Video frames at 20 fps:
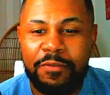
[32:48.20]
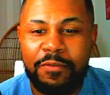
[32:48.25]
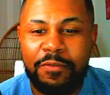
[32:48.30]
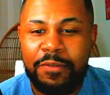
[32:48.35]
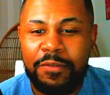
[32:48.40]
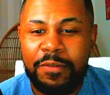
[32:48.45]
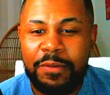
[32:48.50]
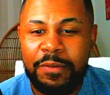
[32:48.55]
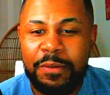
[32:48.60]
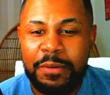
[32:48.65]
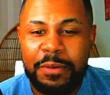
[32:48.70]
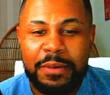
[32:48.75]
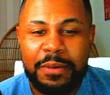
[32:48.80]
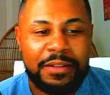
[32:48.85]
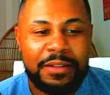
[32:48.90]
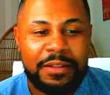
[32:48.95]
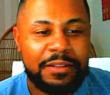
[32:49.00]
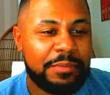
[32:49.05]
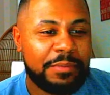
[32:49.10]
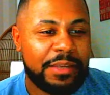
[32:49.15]
But yeah, I like
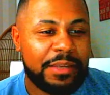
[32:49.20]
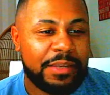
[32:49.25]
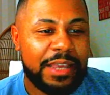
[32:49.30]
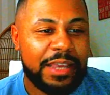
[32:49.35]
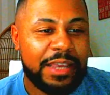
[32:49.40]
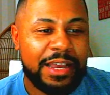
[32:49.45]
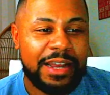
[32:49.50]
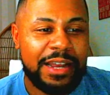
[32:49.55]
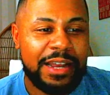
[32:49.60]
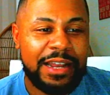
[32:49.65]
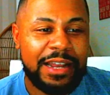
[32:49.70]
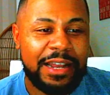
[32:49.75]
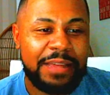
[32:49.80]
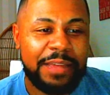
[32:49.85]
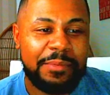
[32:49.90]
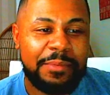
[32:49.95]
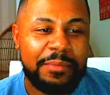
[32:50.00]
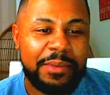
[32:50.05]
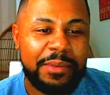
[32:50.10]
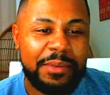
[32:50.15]
Bijan here.
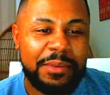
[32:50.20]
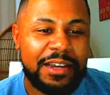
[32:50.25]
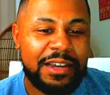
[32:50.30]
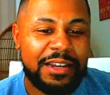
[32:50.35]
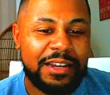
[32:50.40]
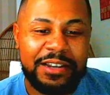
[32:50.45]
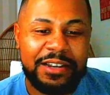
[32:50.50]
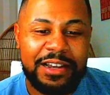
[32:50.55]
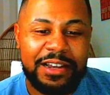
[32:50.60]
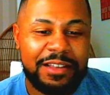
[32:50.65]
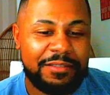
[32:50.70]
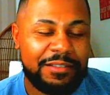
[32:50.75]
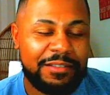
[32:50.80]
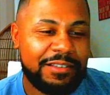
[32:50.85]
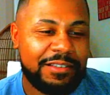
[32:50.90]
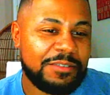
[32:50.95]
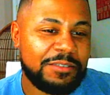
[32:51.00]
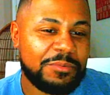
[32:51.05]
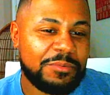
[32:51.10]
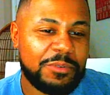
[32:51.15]
It's one of those
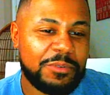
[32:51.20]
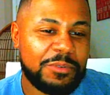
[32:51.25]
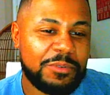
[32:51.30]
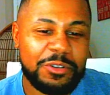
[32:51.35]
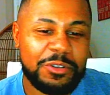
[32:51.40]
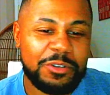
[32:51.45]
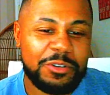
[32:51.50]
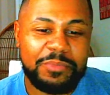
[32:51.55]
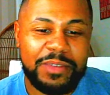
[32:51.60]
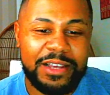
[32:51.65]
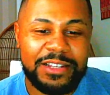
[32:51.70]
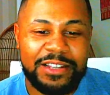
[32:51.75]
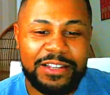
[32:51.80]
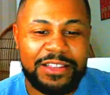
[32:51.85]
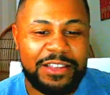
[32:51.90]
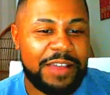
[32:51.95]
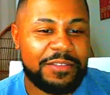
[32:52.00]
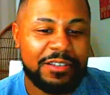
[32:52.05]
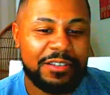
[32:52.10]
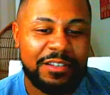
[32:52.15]
plays I think you have to
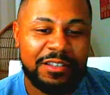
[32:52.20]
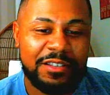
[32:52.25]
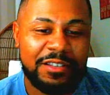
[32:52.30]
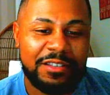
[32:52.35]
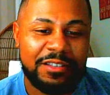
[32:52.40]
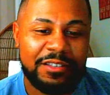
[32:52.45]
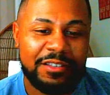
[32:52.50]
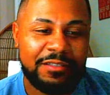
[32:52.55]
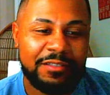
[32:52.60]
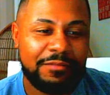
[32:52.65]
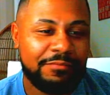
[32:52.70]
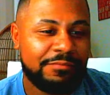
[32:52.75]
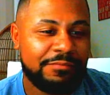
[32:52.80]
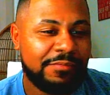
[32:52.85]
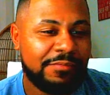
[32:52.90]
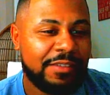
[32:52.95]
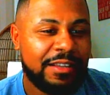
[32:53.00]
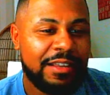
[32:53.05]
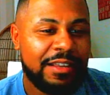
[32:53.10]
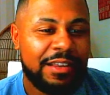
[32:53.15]
just you
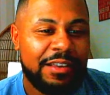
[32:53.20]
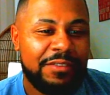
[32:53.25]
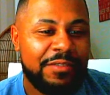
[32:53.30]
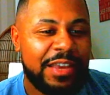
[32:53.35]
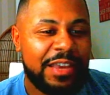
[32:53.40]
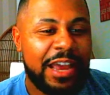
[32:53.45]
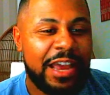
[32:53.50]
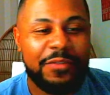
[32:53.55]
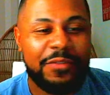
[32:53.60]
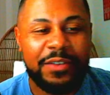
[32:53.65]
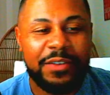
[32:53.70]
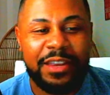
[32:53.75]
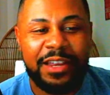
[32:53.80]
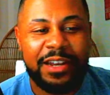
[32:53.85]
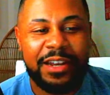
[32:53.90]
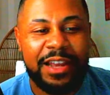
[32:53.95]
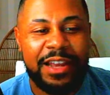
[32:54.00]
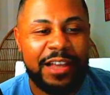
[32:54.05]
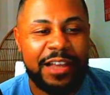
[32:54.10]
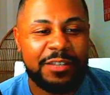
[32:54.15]
gotta forget last week,
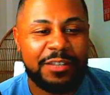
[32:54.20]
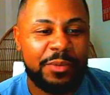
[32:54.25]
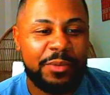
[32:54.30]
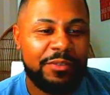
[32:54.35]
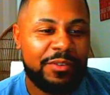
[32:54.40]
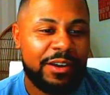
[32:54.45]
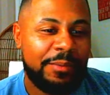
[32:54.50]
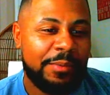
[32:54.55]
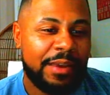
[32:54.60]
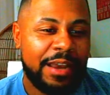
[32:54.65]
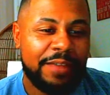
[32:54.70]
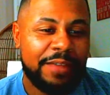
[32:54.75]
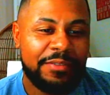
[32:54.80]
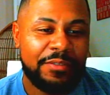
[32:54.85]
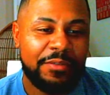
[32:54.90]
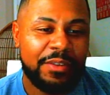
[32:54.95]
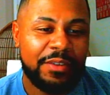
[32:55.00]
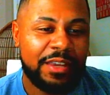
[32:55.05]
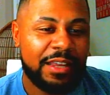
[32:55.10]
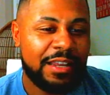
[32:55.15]
right? We have to forget
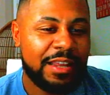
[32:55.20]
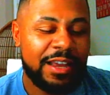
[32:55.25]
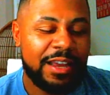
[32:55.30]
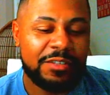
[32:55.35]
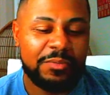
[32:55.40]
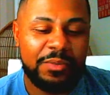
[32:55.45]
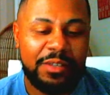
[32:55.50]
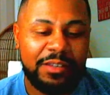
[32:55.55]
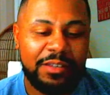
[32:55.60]
last week.